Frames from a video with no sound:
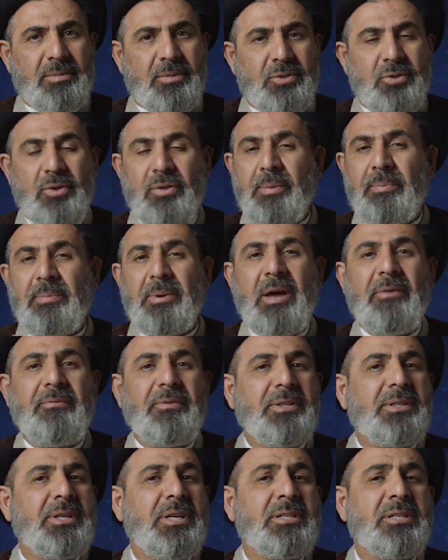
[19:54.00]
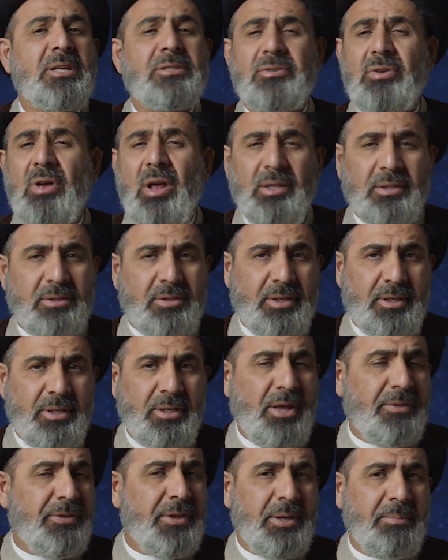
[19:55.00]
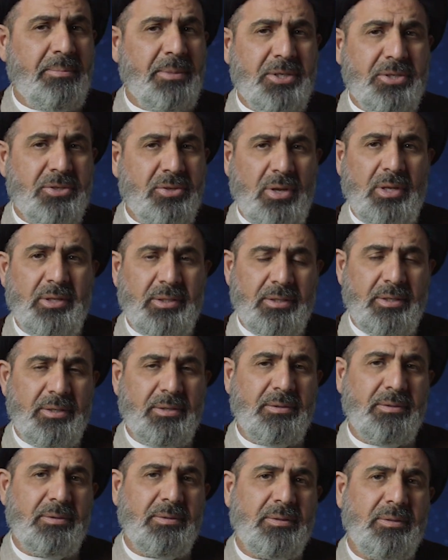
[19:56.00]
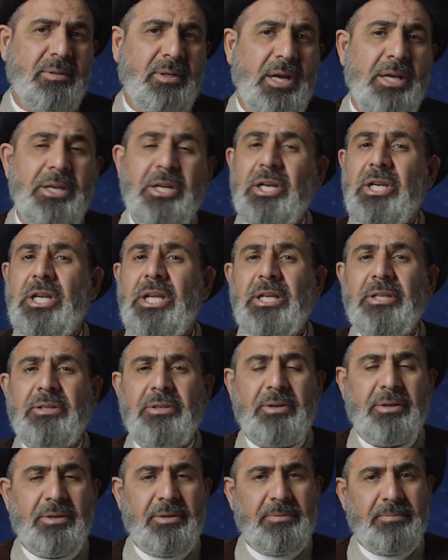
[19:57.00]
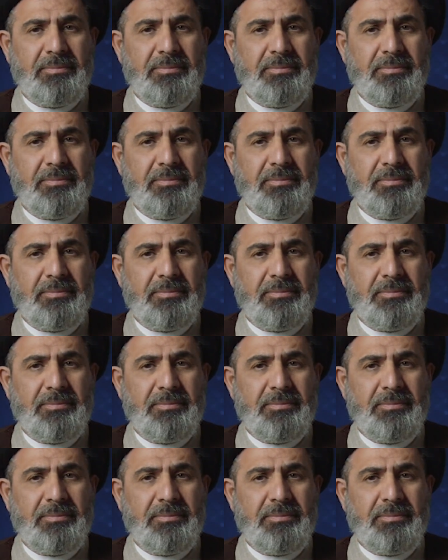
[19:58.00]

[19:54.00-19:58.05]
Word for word: So the Prophet is a Sultan, nothing but Sultan and a leader.